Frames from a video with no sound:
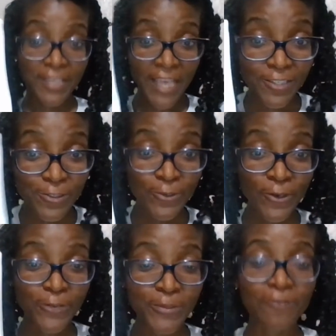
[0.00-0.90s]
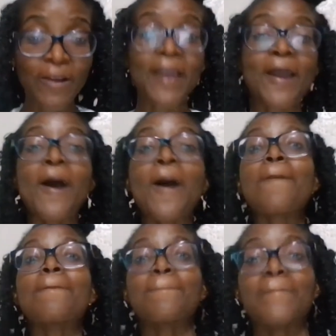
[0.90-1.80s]
Yes, you heard me right,
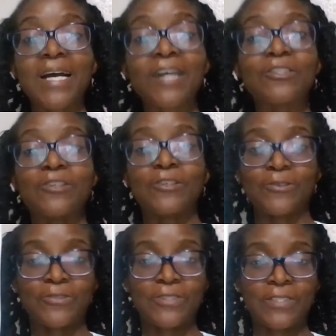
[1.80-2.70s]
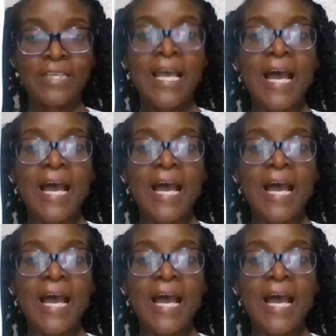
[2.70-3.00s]
McDonald's.